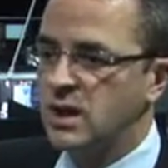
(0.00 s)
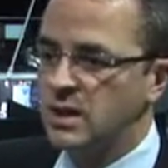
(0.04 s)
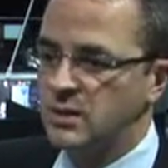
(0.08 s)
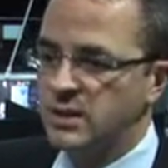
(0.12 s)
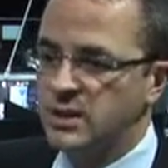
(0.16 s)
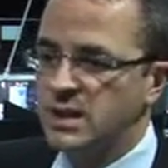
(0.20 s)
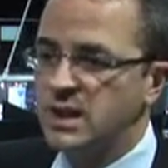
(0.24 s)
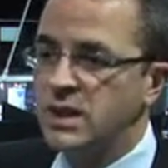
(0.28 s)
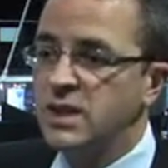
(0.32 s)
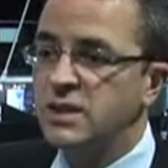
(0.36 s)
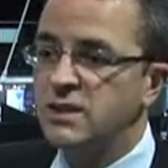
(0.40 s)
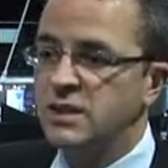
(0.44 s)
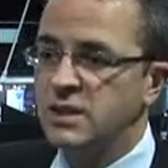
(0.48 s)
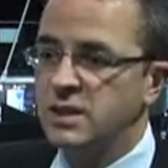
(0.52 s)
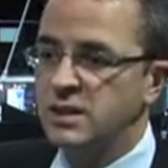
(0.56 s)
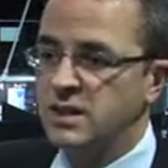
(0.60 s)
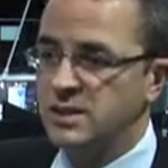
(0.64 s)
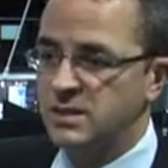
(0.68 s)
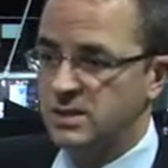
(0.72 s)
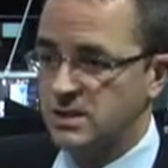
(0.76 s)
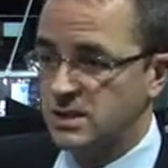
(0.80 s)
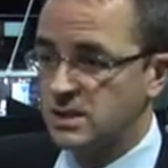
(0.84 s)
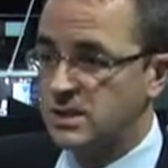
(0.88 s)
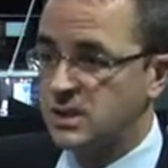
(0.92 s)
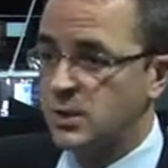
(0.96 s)
The key thing
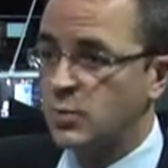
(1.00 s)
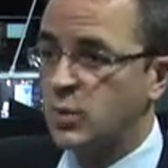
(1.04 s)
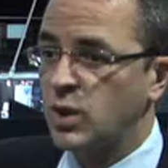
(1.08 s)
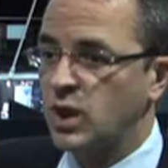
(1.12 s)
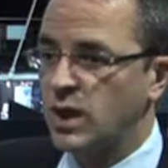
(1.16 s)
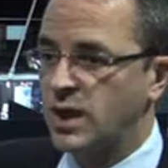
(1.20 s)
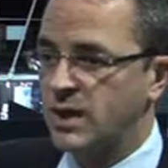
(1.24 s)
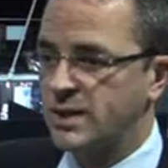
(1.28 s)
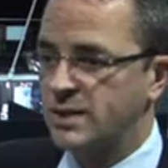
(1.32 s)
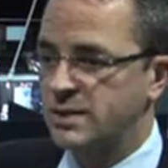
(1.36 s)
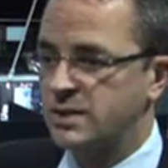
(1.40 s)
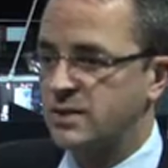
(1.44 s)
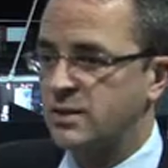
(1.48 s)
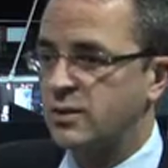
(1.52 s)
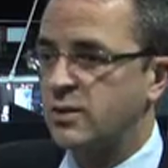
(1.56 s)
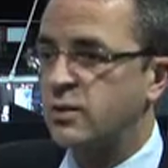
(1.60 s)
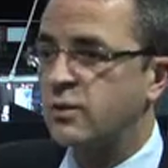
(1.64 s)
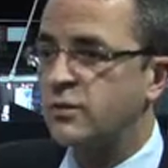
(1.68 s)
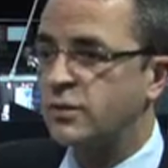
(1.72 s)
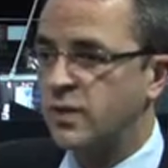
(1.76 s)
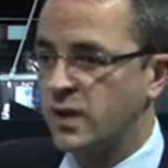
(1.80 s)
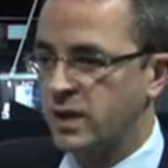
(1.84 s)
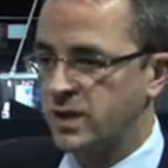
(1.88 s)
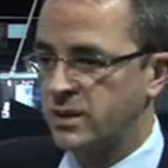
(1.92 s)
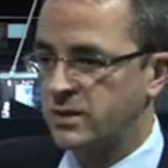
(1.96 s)
is the supplies there. The
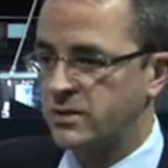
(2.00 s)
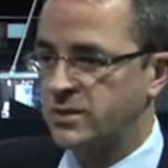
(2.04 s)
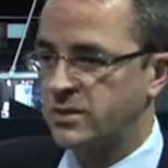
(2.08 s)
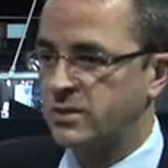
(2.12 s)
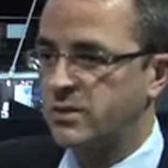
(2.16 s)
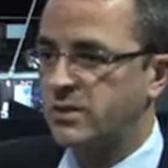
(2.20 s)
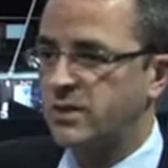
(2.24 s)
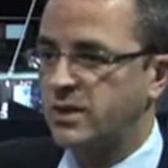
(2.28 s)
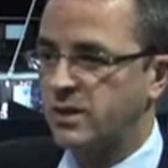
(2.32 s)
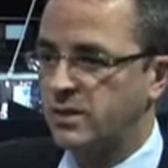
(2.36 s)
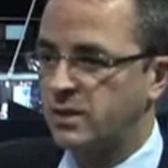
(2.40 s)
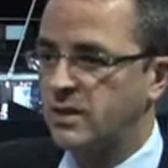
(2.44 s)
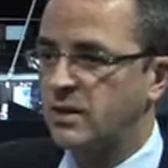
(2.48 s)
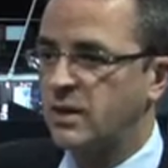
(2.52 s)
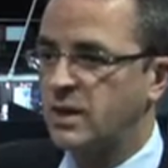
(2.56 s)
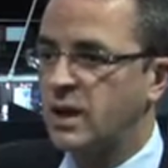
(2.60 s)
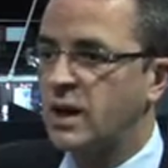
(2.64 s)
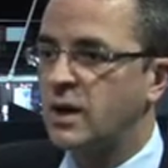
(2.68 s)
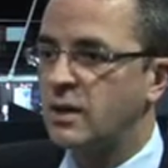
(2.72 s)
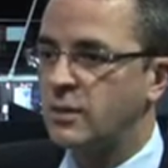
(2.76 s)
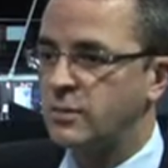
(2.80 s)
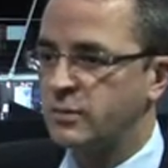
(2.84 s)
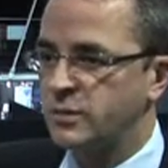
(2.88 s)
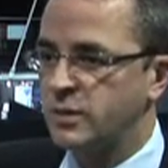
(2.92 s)
files are there uh,